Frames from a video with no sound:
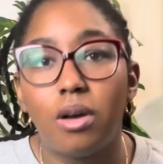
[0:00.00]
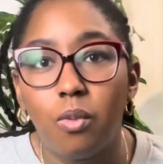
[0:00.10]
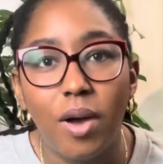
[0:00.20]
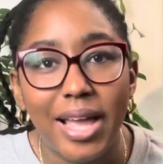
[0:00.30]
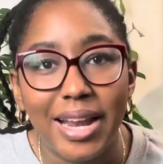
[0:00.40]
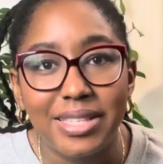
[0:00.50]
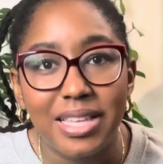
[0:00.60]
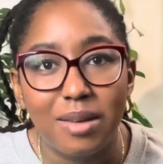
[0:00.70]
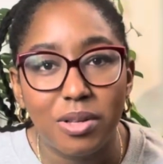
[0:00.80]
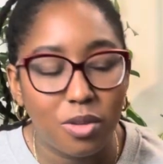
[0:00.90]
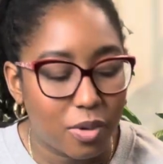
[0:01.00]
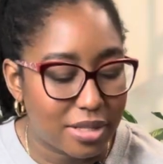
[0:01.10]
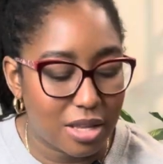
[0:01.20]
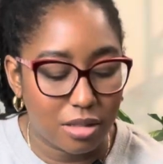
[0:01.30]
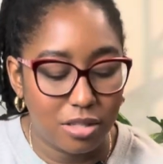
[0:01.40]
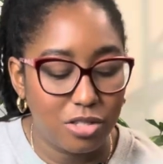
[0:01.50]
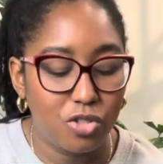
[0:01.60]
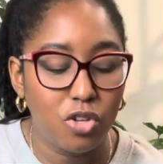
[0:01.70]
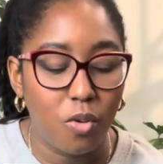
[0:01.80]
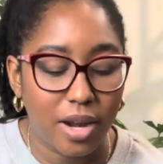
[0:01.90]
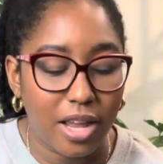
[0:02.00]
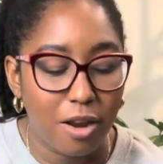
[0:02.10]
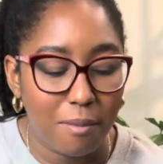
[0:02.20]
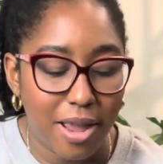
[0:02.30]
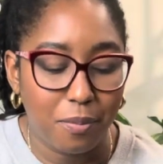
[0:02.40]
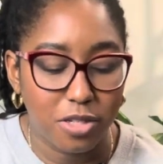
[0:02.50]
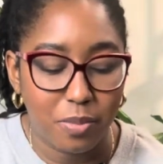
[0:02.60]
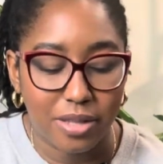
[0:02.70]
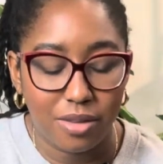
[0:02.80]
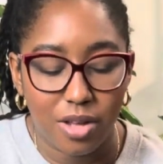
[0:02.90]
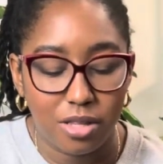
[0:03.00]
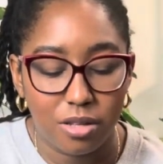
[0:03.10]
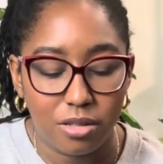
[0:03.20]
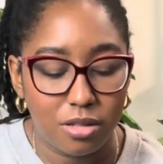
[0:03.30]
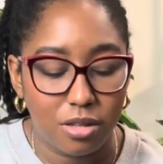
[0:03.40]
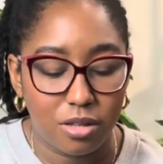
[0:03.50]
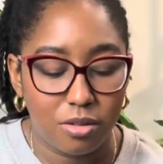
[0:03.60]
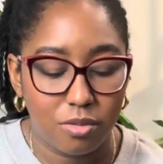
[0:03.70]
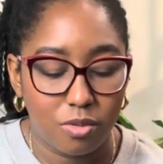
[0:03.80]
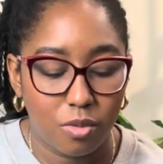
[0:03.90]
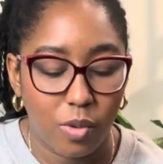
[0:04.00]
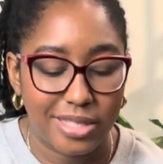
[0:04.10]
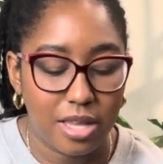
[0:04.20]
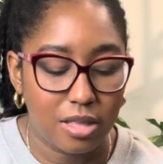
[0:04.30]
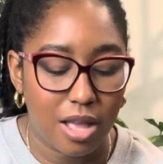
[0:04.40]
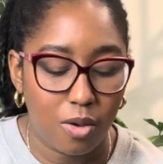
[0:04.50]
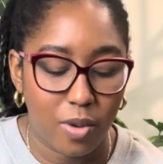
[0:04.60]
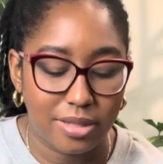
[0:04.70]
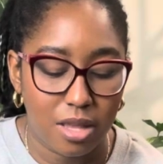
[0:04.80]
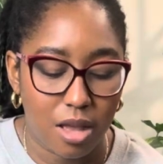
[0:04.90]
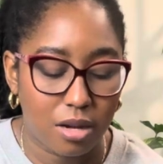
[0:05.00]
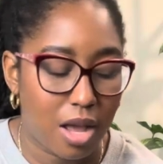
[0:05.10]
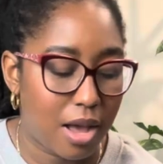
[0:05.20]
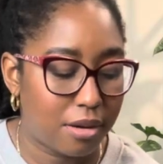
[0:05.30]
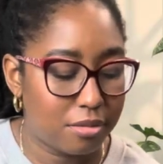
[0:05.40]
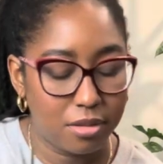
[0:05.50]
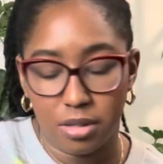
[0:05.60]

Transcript: What can I say about the waiting? Do you want to hear my perspective on the waiting, not waiting on God?